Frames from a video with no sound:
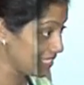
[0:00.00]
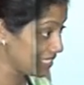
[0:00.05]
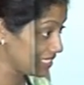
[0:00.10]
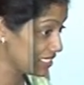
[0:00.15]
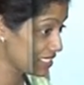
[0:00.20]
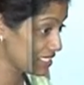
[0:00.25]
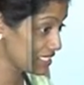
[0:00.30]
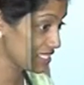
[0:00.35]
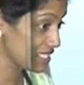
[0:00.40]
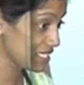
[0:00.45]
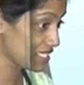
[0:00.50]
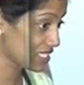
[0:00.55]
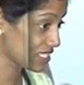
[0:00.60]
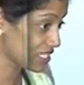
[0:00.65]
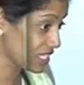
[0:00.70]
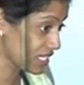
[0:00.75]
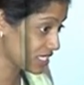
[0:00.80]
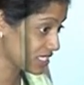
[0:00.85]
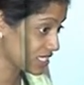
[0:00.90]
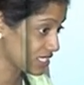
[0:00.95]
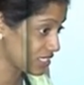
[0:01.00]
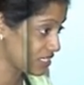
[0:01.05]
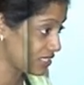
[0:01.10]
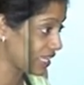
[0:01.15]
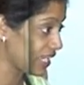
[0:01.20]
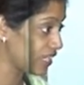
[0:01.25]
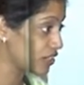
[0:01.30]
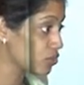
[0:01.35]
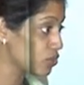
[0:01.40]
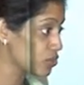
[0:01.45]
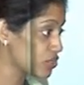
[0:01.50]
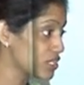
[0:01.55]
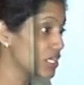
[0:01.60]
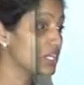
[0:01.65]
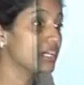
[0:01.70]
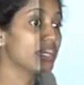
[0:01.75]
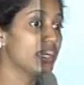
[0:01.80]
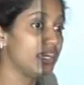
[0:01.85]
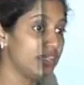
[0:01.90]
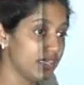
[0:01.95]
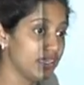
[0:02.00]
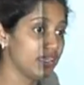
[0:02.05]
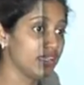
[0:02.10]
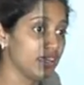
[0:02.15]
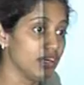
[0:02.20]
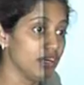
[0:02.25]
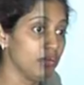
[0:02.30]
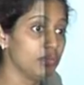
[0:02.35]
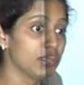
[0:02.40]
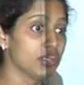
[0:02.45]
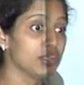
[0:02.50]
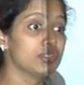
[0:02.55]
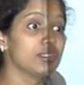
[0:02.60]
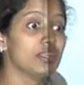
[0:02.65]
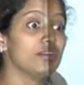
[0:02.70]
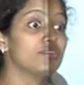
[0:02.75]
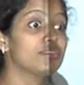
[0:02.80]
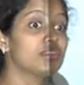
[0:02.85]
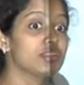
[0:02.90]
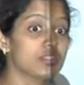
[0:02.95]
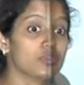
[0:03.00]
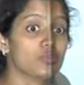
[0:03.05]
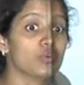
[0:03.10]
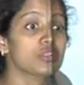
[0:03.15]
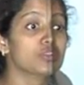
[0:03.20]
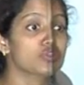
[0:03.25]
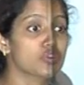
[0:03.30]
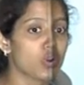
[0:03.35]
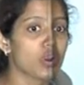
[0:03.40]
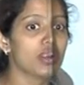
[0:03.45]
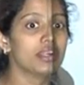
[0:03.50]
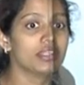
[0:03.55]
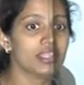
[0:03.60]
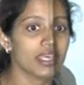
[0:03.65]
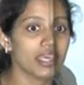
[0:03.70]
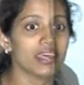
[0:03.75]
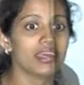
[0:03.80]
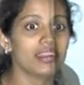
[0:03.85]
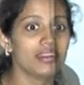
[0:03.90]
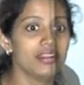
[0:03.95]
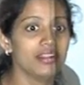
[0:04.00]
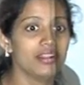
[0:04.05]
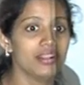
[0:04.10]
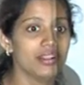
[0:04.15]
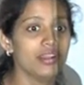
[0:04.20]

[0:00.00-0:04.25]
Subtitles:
This is a strict diagnostic criteria, because if this was not there,